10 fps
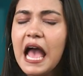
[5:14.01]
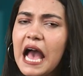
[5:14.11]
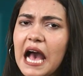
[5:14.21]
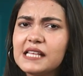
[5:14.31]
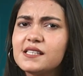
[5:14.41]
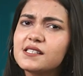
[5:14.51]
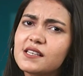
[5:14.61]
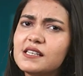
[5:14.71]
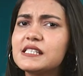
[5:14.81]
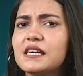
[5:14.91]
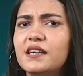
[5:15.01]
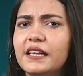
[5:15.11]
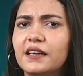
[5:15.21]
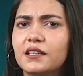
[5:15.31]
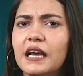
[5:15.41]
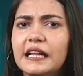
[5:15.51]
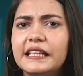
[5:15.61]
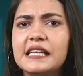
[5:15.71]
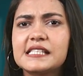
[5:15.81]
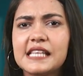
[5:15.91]
As discussed earlier,
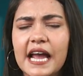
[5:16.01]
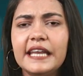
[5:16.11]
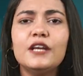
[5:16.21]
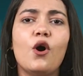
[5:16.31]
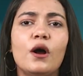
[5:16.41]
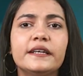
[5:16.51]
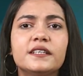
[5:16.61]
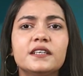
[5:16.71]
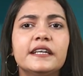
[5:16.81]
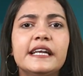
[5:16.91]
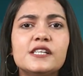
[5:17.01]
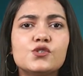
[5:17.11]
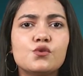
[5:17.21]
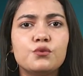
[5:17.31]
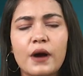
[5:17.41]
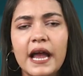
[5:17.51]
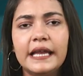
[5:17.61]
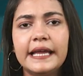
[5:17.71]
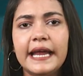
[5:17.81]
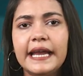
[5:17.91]
the resigning auditor needs to
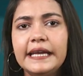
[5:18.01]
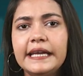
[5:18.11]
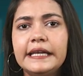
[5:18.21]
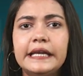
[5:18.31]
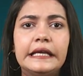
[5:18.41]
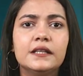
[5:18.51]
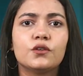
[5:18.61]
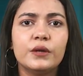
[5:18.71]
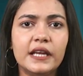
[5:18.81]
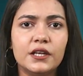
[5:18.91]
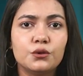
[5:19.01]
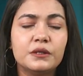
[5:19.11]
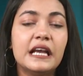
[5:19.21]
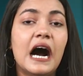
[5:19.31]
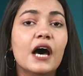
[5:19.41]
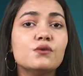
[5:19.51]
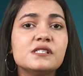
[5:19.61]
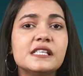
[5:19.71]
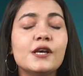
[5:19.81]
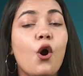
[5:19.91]
file ADT-3 to the
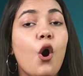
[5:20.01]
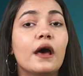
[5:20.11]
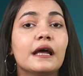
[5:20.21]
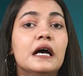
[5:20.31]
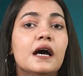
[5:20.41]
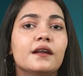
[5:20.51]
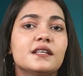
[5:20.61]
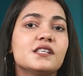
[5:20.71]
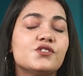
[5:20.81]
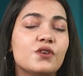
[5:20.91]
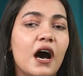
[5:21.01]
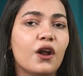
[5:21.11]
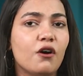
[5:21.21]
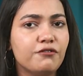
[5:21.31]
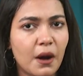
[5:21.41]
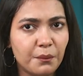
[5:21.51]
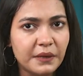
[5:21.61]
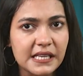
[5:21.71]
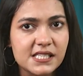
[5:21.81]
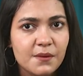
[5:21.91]
ROC or Registrar of
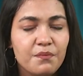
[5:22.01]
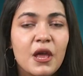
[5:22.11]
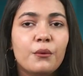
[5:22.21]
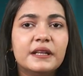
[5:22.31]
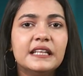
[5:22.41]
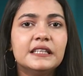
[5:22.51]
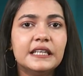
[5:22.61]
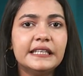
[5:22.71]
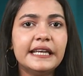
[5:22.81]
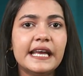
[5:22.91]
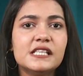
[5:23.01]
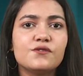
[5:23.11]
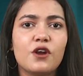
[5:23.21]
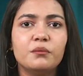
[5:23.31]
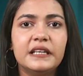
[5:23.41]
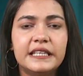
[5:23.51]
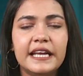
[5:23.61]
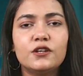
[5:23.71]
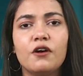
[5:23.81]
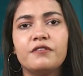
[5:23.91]
Companies within 30 days from the
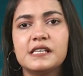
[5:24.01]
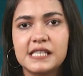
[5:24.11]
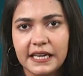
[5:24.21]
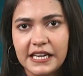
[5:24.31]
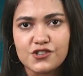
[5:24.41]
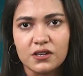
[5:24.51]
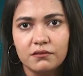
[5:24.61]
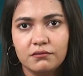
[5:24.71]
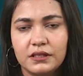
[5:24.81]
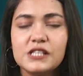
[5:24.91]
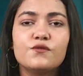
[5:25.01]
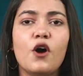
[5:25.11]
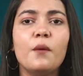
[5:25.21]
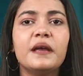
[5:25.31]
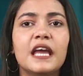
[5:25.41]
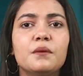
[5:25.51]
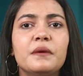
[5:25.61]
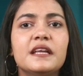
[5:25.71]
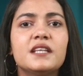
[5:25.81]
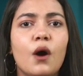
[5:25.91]
date of resignation. This form can
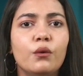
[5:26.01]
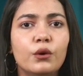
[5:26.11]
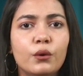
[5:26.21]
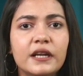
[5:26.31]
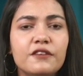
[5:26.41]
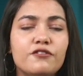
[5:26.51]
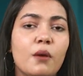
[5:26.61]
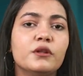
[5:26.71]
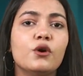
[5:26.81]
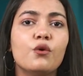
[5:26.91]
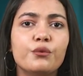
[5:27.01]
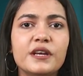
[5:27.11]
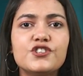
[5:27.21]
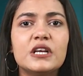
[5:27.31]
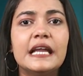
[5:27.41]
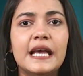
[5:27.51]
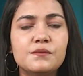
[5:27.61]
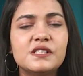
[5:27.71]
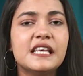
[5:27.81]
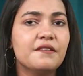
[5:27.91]
be downloaded from the official
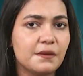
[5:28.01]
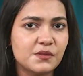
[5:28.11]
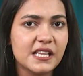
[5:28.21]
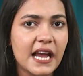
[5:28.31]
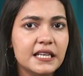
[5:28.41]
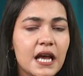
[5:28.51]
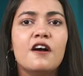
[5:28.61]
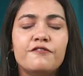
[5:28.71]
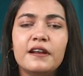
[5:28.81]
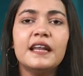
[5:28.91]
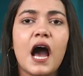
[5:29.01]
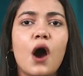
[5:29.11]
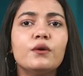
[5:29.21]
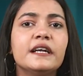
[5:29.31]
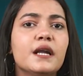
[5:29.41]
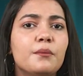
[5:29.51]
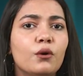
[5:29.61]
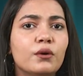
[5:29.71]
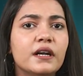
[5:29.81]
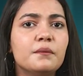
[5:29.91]
MCA website, filled out and
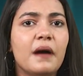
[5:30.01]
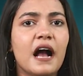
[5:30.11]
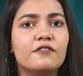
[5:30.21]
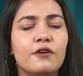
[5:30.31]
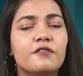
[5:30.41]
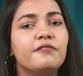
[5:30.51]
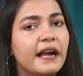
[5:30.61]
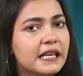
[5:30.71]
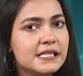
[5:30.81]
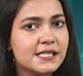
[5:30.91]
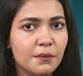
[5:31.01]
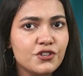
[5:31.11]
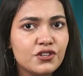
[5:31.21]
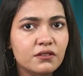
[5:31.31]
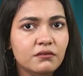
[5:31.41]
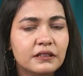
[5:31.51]
uploaded back for final submission.